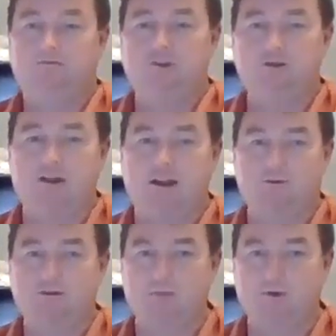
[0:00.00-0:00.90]
2
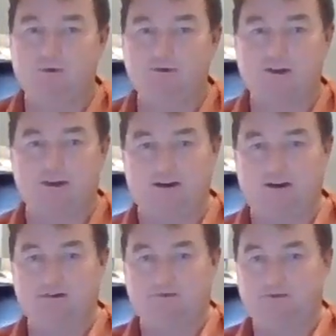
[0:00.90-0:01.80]
tablespoons
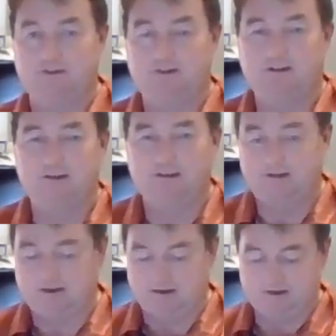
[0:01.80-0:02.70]
of
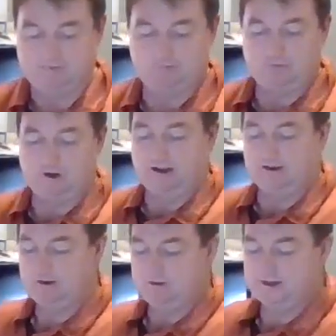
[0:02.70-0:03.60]
what I
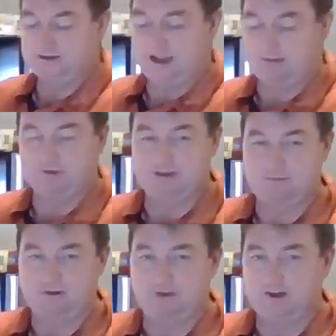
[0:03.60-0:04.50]
use is apple
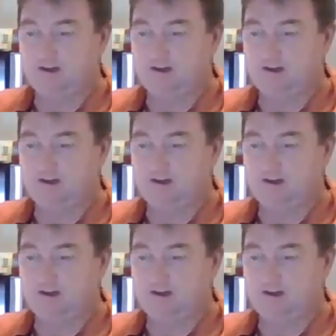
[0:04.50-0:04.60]
cinnamon